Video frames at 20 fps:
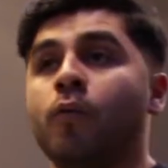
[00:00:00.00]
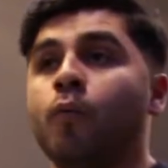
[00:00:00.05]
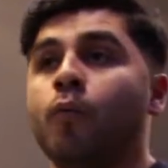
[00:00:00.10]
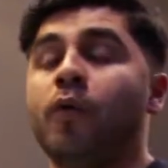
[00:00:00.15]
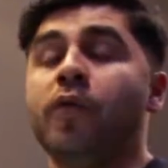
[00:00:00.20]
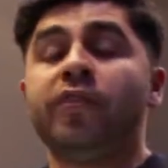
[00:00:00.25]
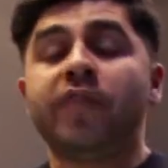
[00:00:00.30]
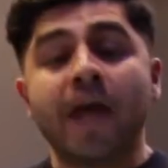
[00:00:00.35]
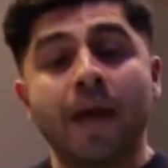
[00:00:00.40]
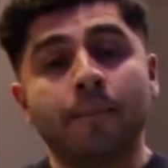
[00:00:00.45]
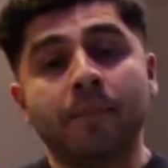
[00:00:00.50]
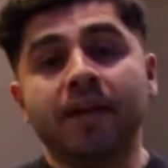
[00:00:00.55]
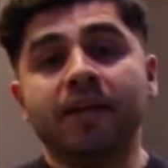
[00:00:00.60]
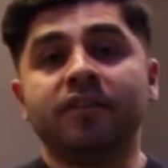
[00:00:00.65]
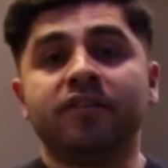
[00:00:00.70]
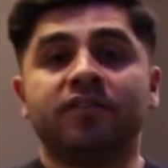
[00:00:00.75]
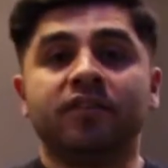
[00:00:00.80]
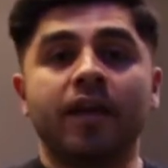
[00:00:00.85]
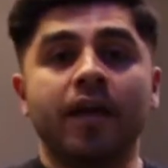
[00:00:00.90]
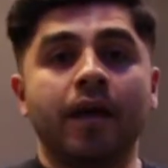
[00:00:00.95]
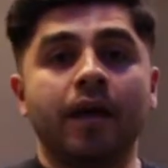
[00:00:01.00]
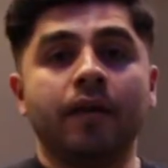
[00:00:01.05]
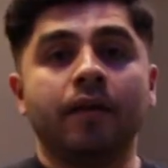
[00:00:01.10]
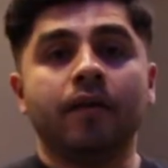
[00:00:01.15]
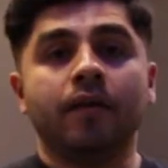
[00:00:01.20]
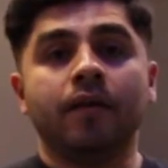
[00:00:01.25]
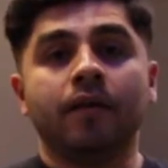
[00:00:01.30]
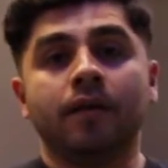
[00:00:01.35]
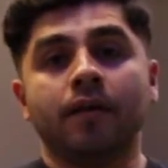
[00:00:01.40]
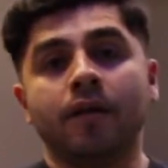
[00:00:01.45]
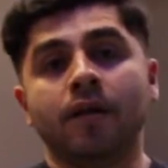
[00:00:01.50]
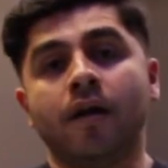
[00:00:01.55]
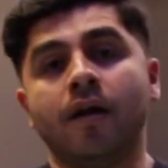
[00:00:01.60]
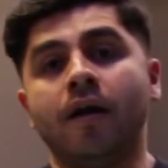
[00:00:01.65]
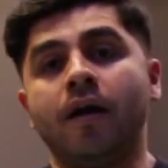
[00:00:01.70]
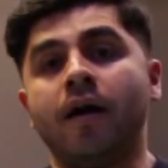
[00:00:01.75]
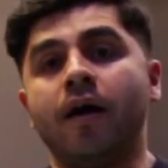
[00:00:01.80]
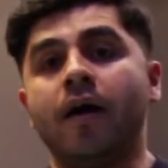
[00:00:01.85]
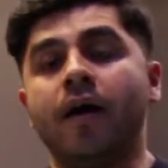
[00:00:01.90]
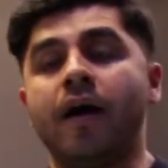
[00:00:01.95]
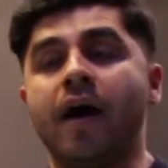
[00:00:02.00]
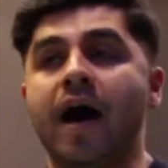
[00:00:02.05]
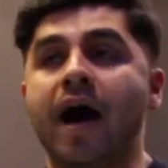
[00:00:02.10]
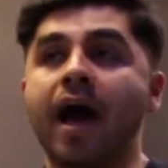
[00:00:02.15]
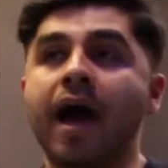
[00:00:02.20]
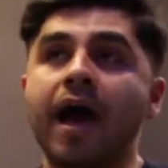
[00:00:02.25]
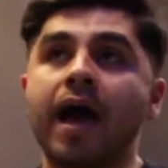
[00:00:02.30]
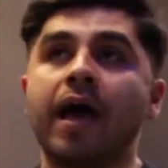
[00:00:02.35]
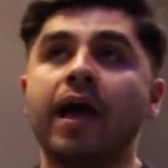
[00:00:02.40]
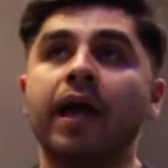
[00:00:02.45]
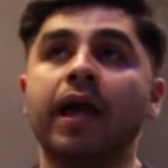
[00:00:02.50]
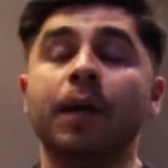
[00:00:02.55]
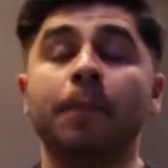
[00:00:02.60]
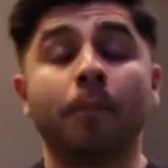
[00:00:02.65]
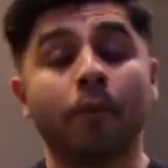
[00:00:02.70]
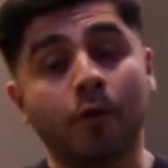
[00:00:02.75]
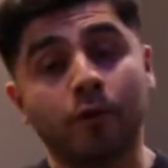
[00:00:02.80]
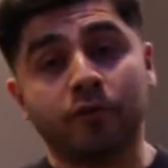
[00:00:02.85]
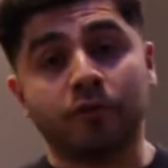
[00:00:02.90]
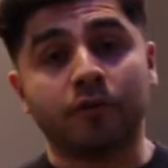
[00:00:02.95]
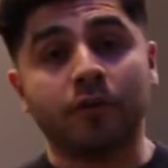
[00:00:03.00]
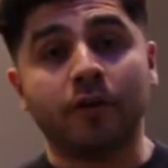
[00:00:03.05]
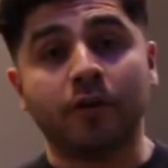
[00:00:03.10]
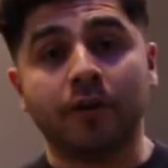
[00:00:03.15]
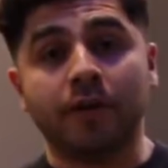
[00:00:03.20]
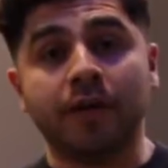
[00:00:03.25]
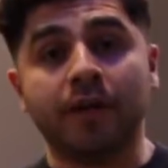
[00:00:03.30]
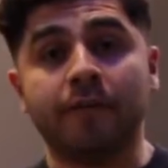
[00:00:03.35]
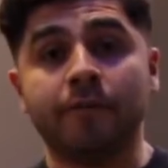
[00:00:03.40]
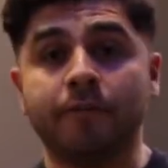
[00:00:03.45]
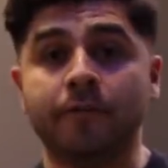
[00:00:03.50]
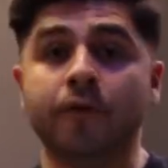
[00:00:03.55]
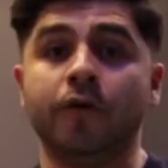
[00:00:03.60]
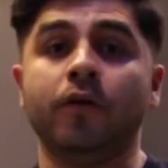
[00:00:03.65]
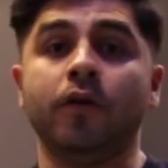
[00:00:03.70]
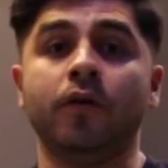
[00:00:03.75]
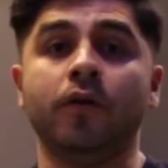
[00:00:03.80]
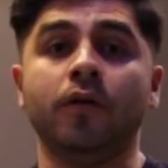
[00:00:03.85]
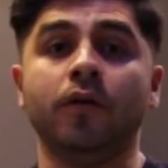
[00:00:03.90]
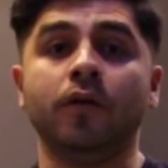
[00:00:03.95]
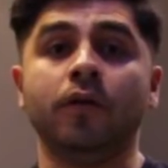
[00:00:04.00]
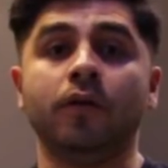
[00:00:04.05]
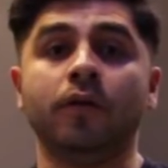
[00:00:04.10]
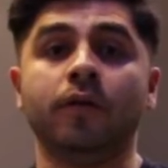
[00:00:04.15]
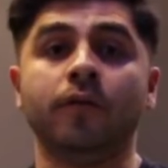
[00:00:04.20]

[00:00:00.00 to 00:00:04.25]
With that being said, I personally feel